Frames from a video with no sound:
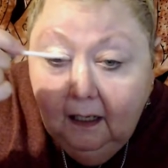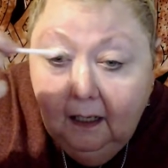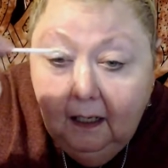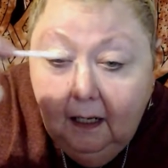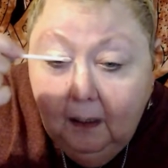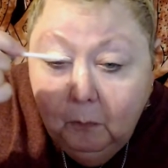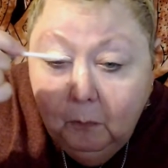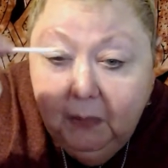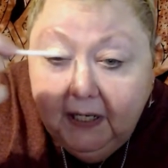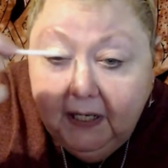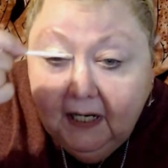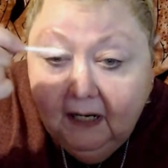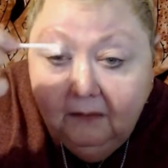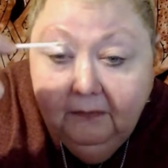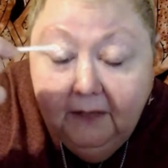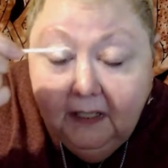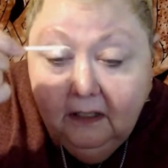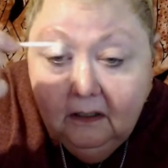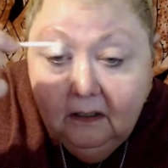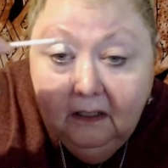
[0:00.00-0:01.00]
But I
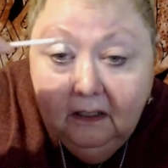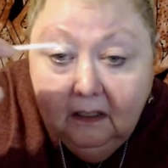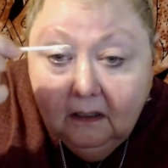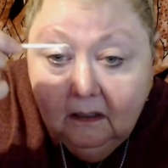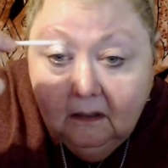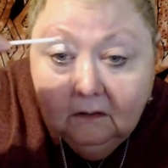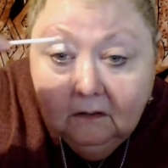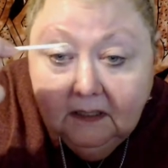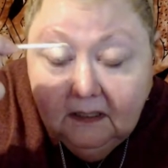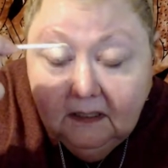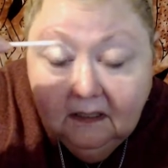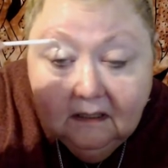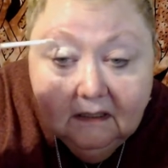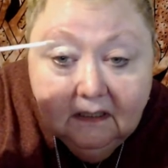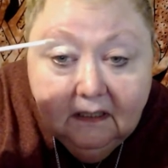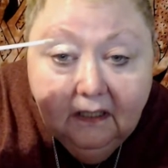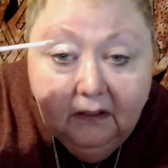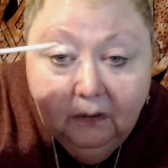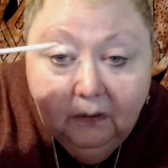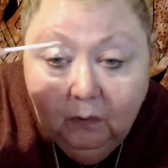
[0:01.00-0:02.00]
figure, you know, this is
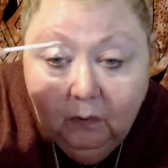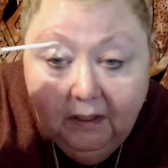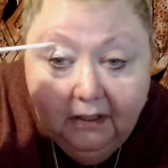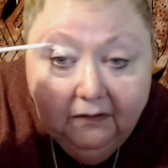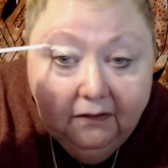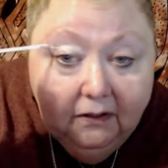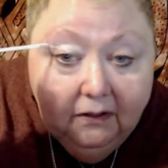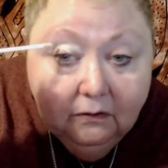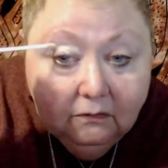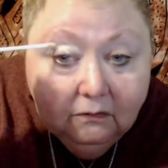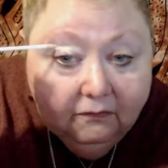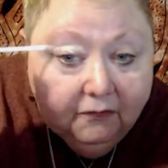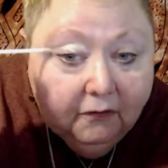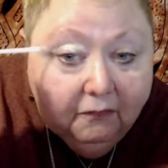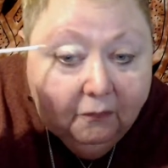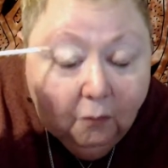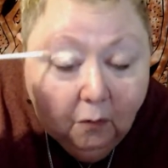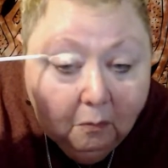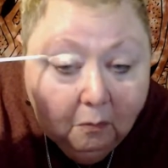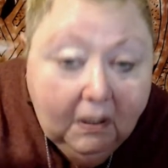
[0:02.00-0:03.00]
another one of those for
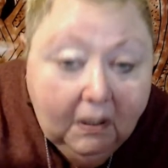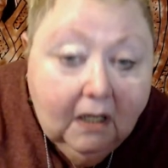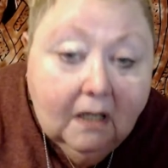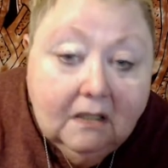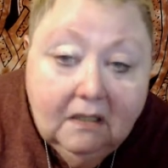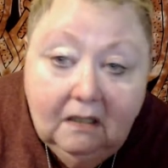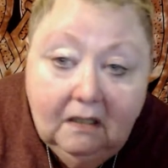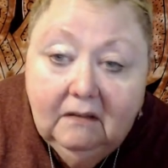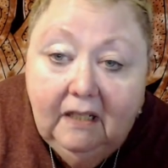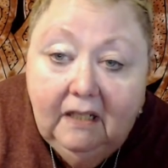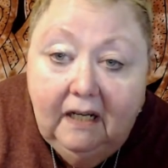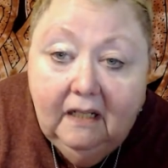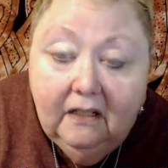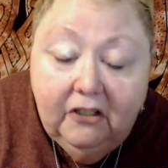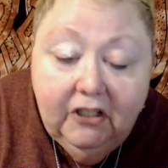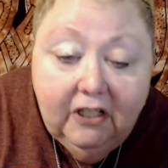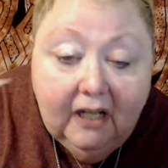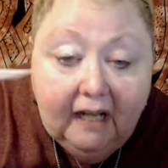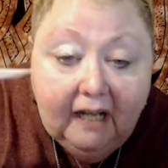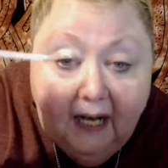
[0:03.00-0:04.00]
four bucks, I'll take a
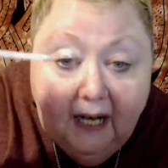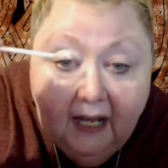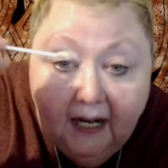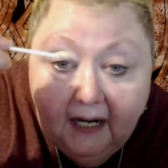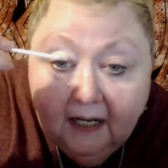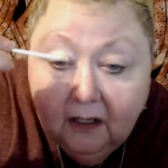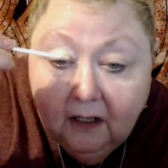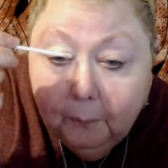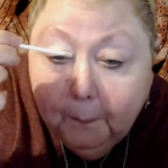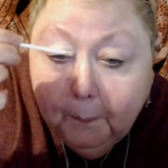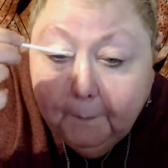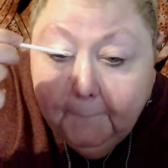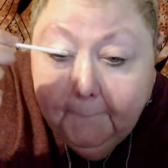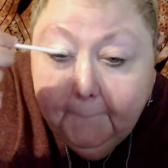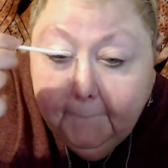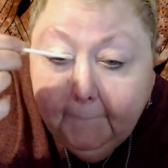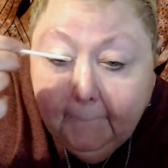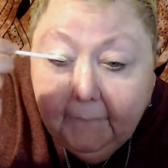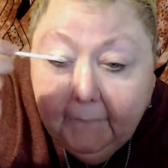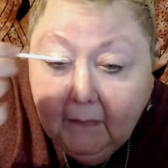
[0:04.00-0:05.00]
shot at it.
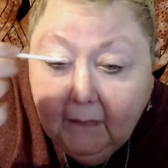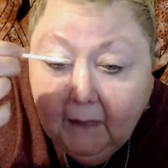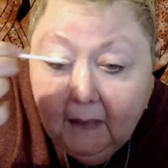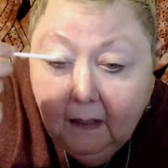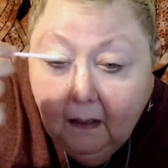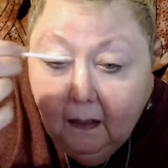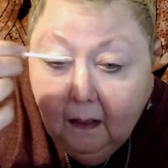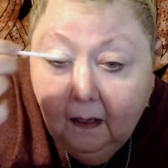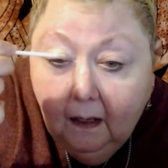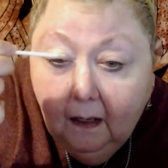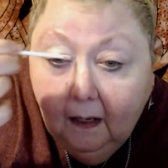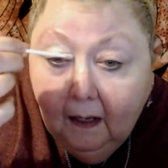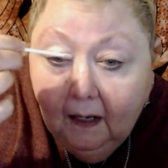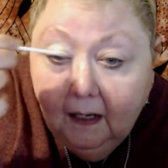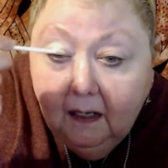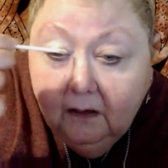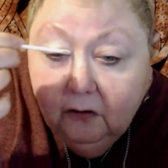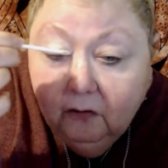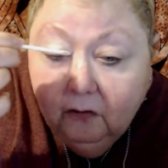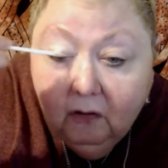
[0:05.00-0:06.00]

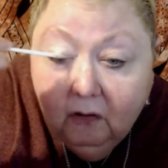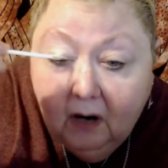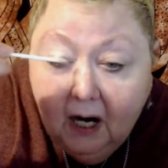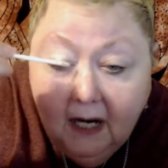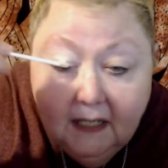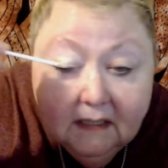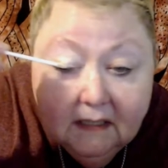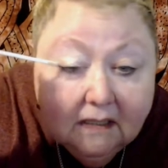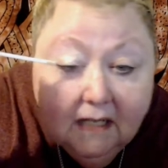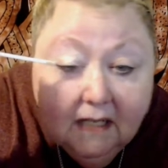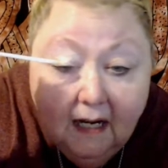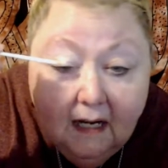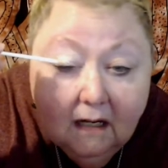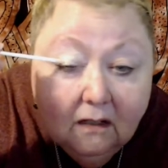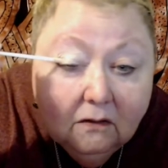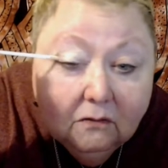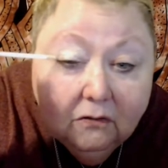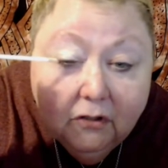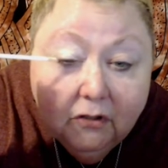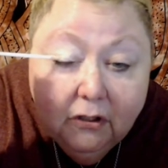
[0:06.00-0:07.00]
It dries
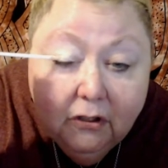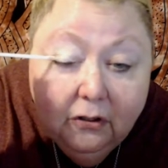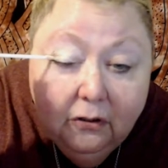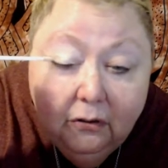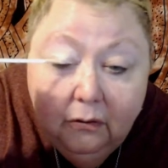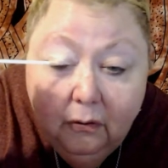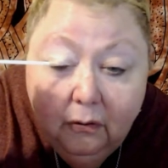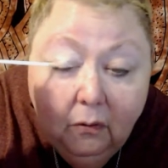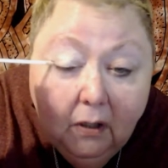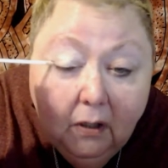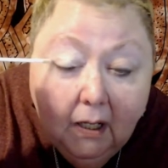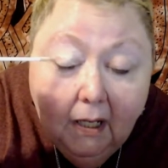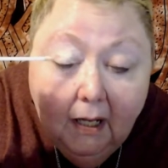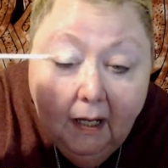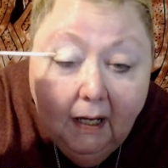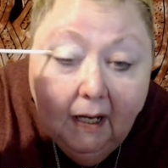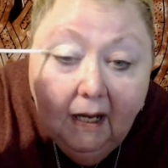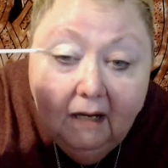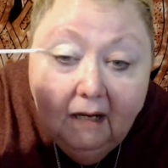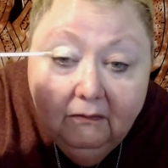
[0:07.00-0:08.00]
down to
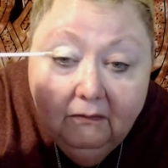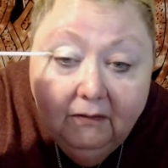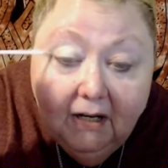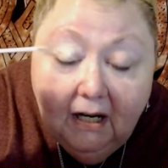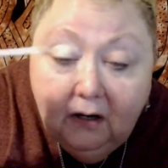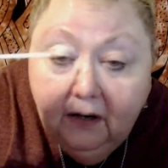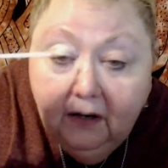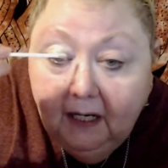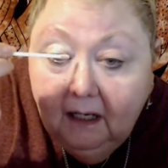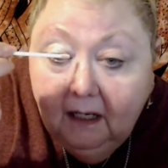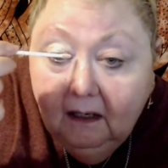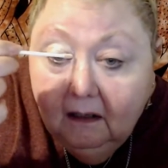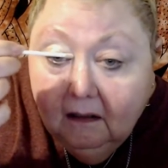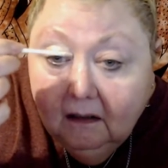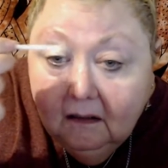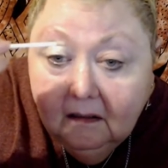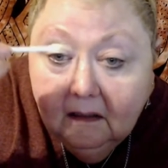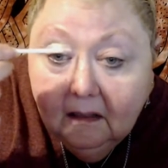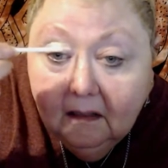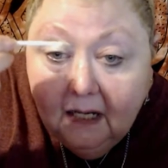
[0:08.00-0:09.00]
a very
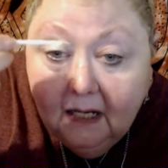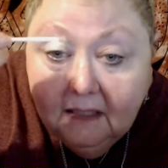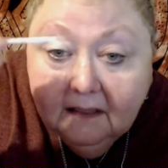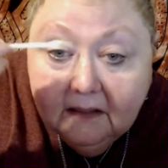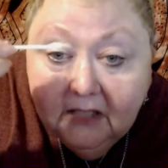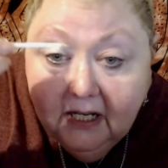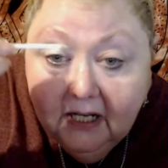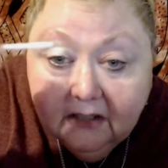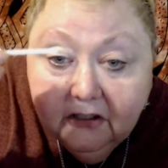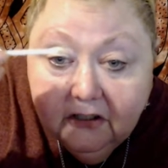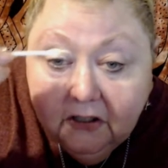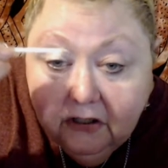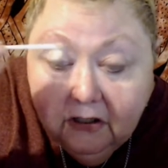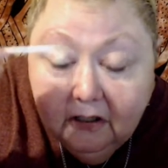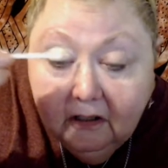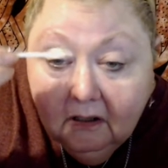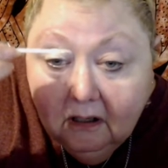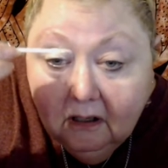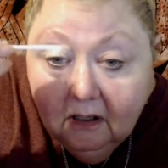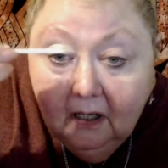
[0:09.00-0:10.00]
nice
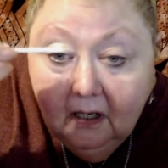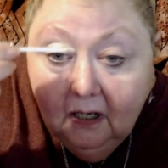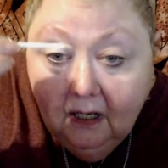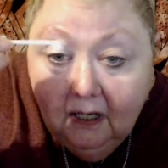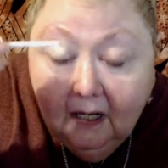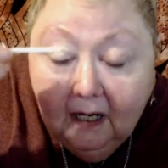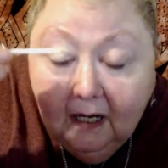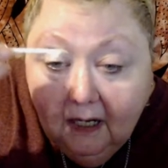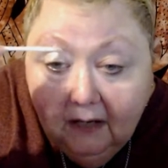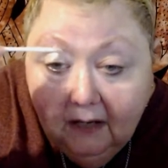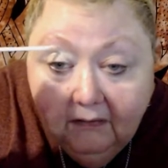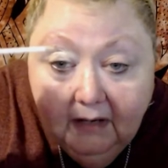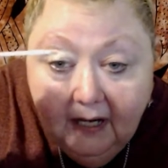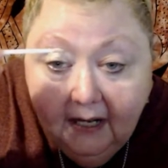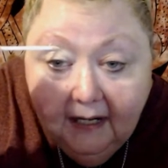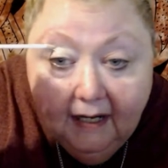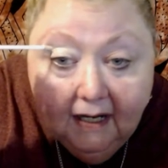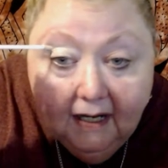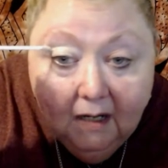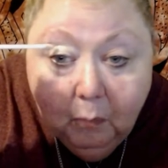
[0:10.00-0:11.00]
texture. I haven't
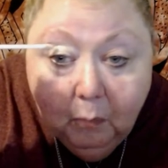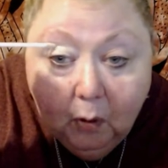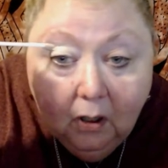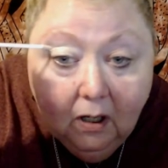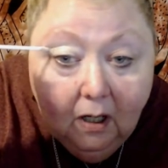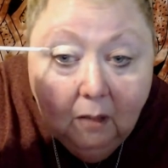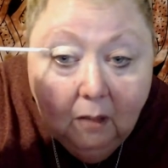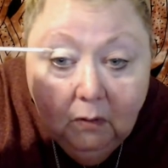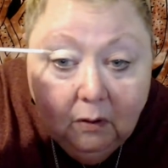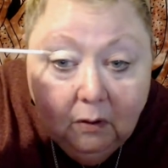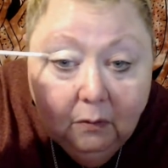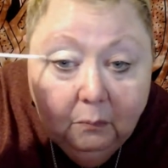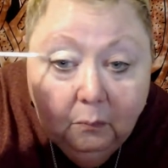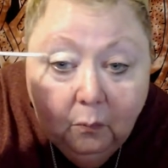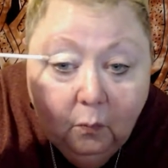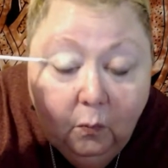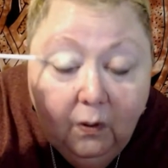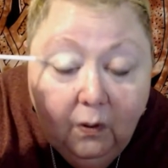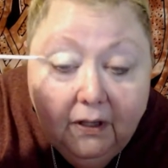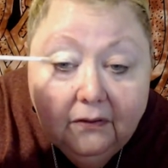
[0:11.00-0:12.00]
had any problem
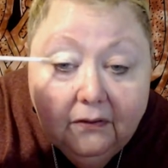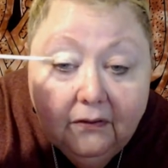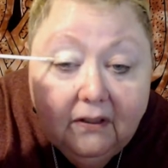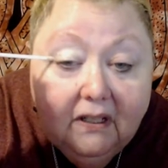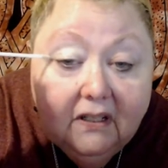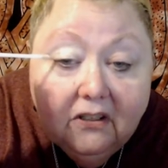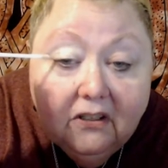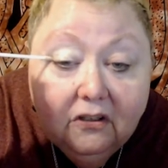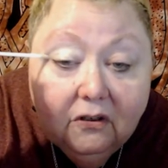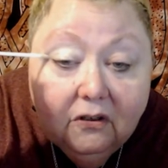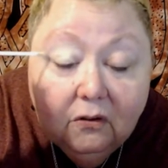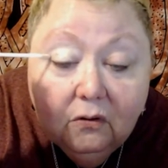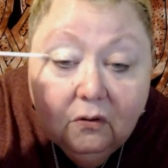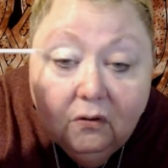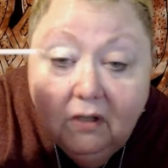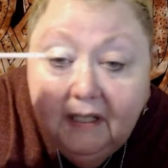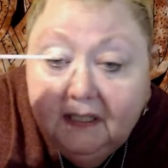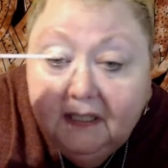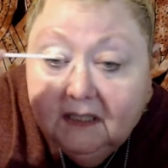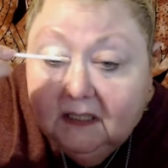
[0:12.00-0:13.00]
with additional
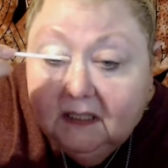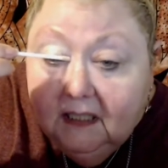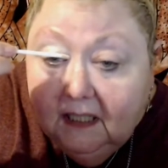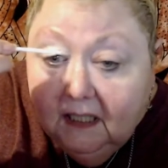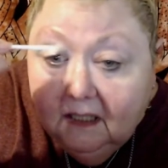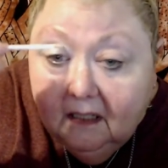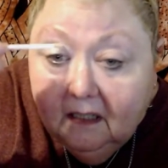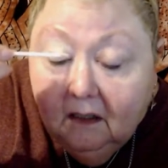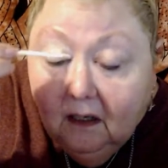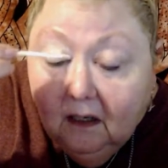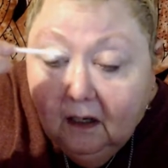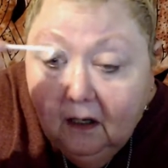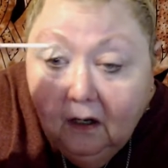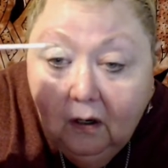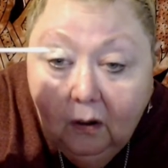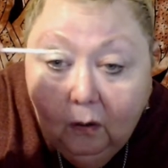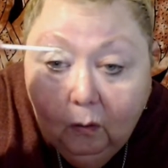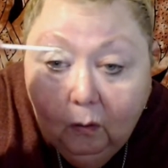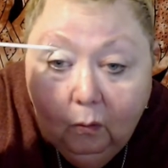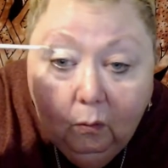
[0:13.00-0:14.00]
creasing
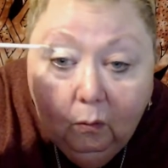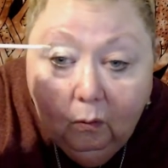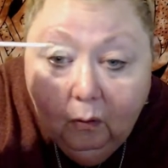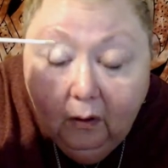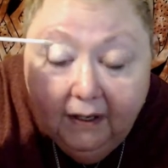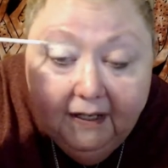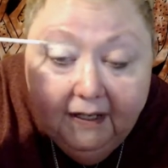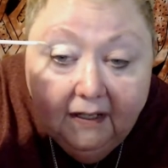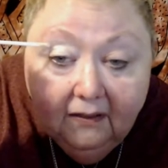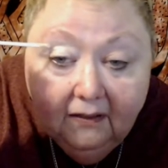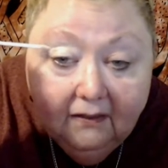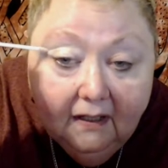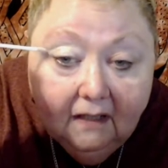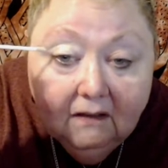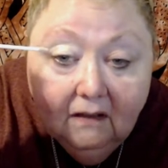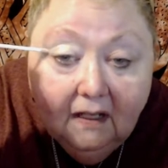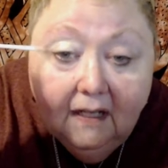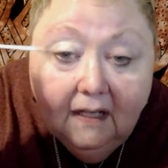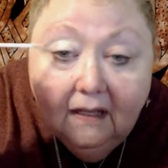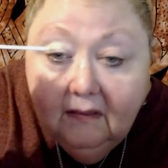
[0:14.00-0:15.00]
or anything
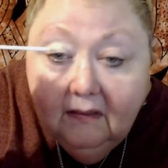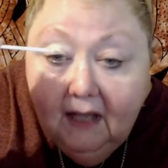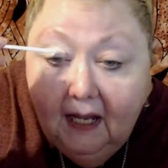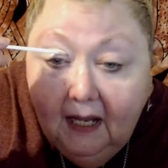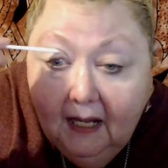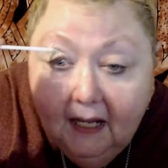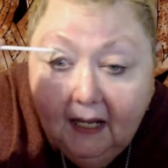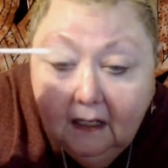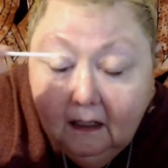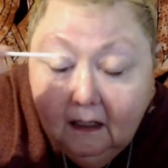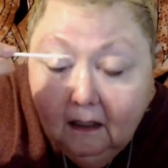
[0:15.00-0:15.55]
like that.